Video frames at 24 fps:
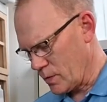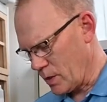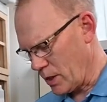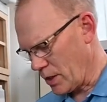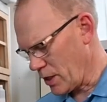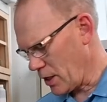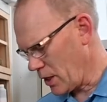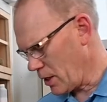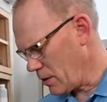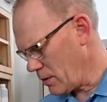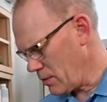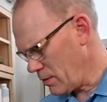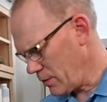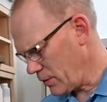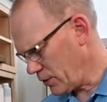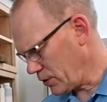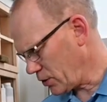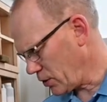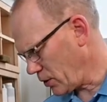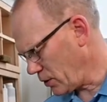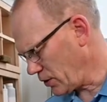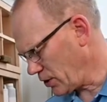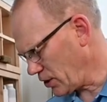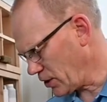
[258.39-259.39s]
Again,
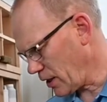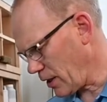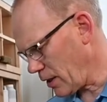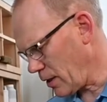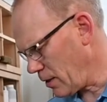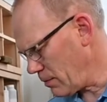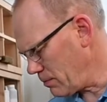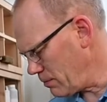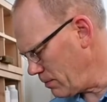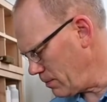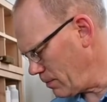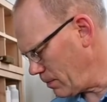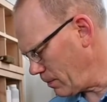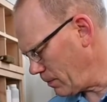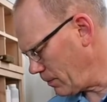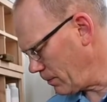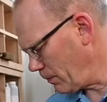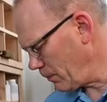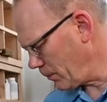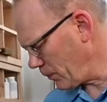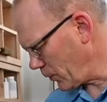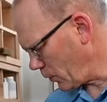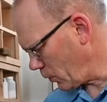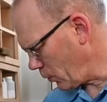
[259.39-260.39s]
it's all set up.
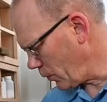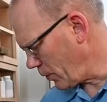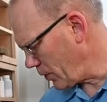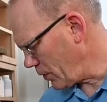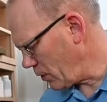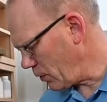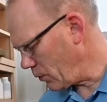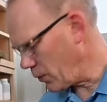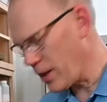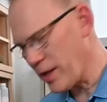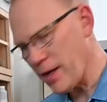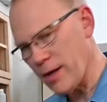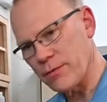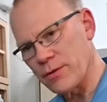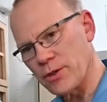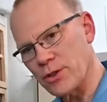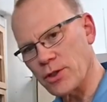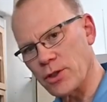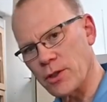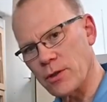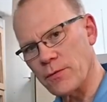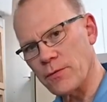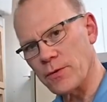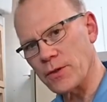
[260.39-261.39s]
We know we have the
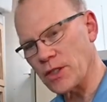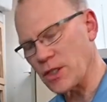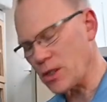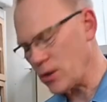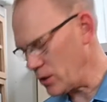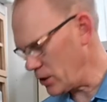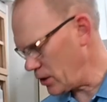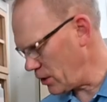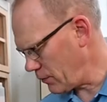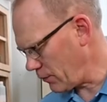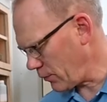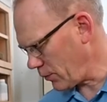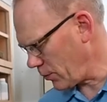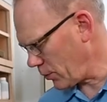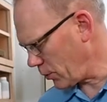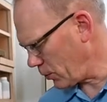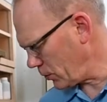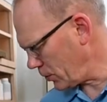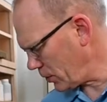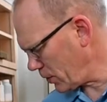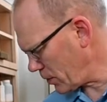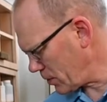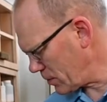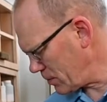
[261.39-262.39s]
surface clean from
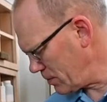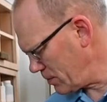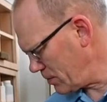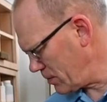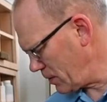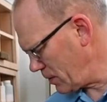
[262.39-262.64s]
earlier.